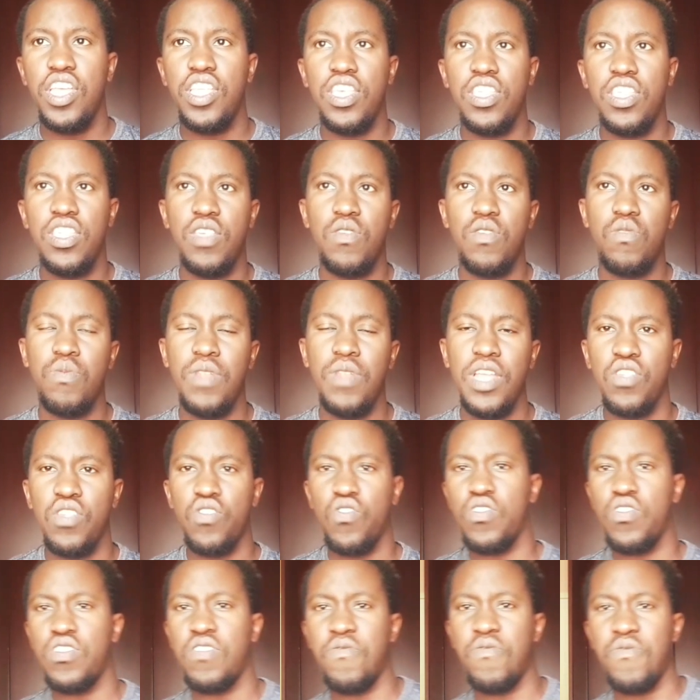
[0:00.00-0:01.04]
there's this place
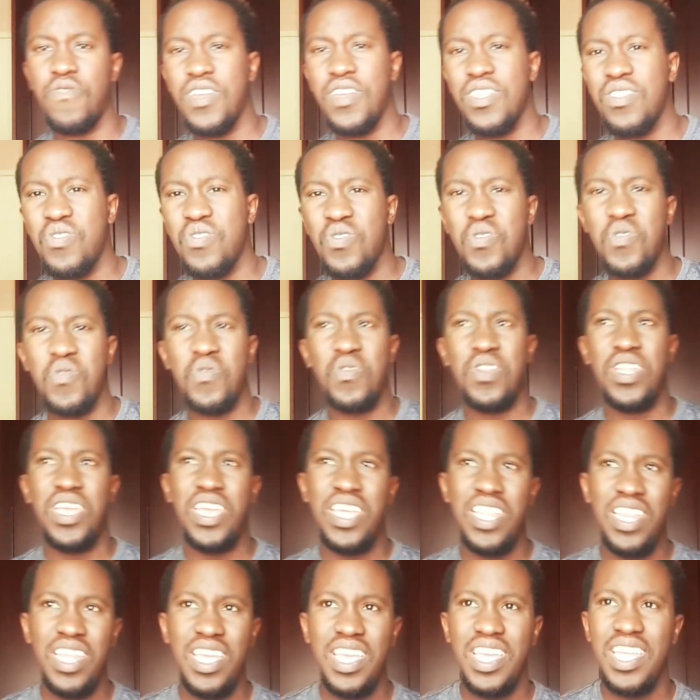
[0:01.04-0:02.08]
called the friend zone.
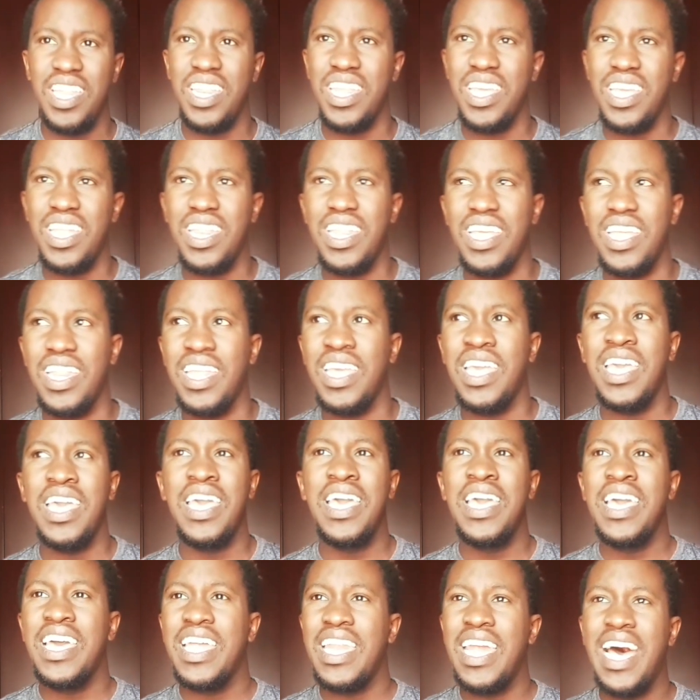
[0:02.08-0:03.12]

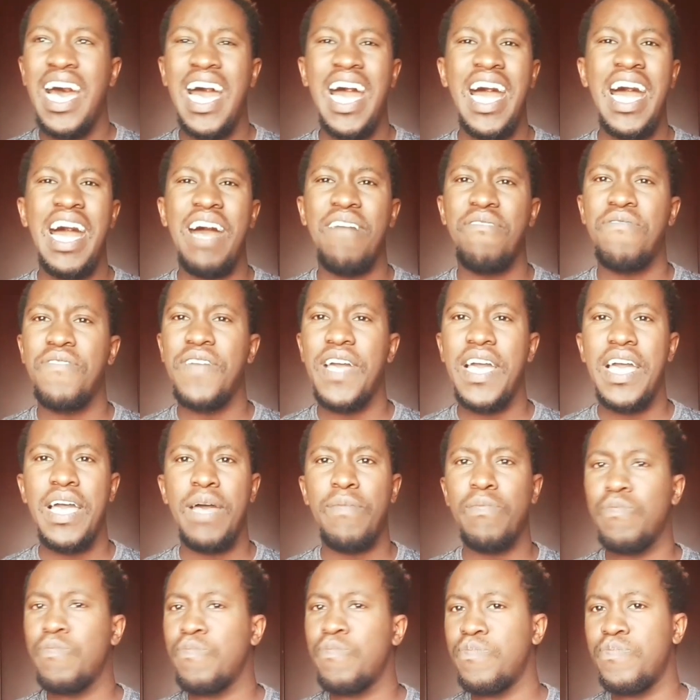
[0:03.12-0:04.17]
Nah,
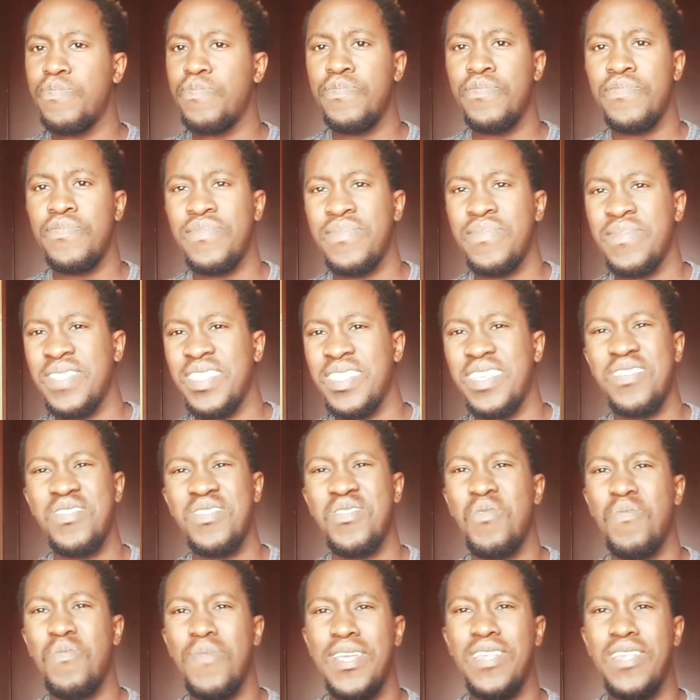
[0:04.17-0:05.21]
fam, there's
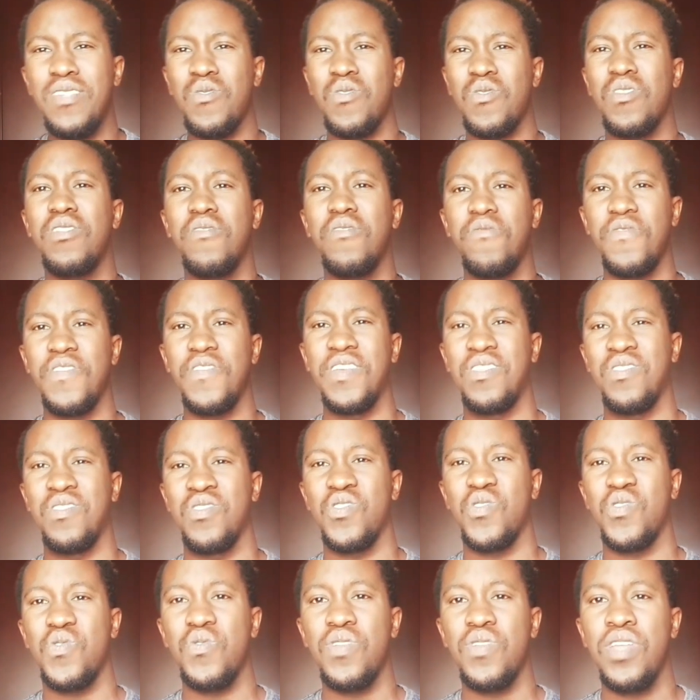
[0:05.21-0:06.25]
no place called the friend
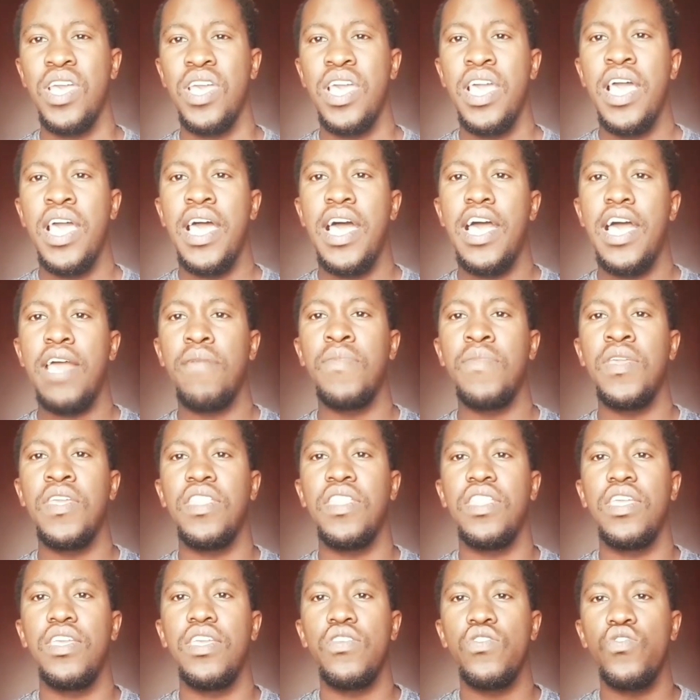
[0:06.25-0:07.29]
zone. I
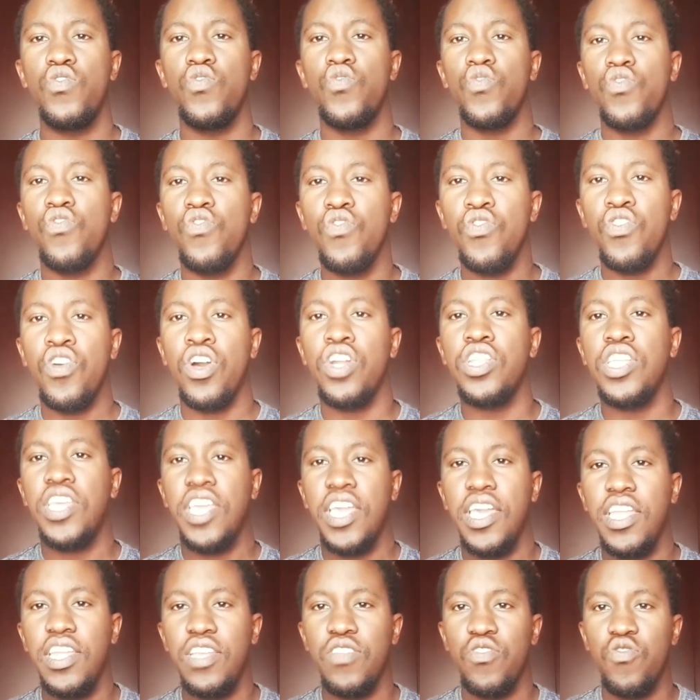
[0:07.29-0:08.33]
mean, you do not
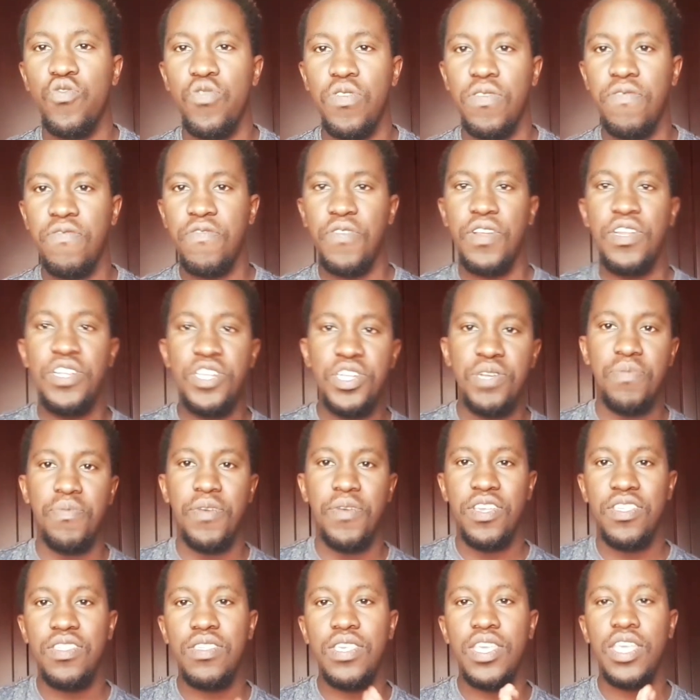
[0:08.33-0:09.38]
get into a friendship
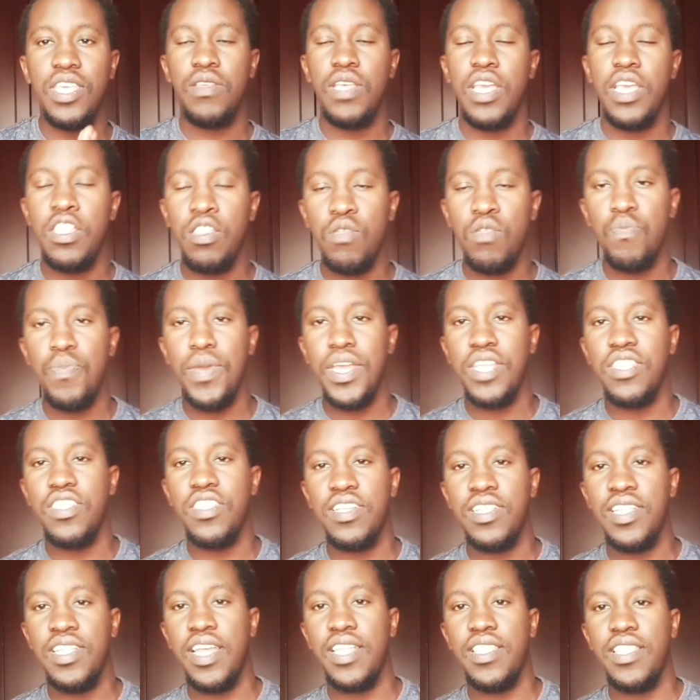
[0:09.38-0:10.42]

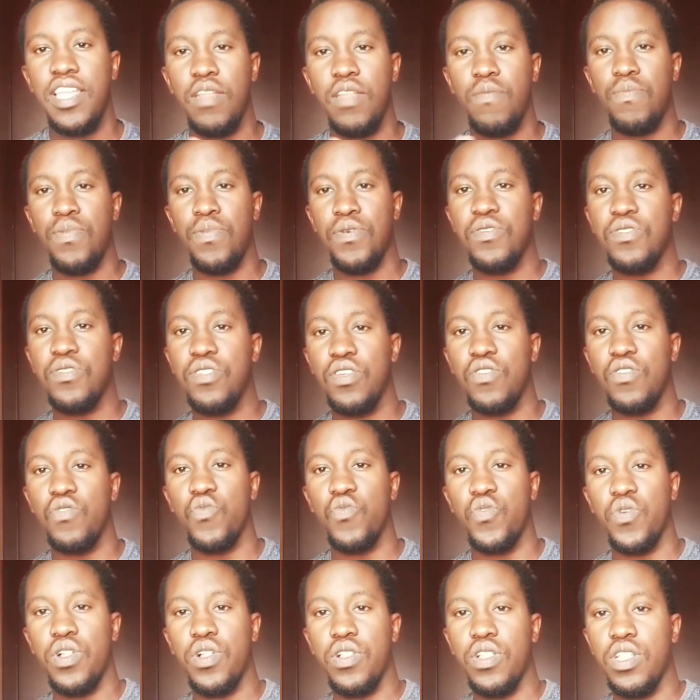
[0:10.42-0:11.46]
expecting that person
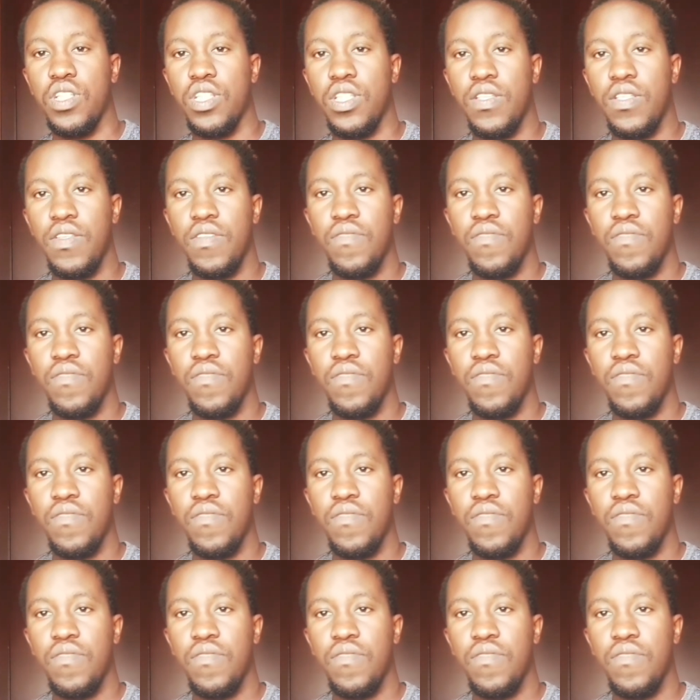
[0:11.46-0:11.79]
will,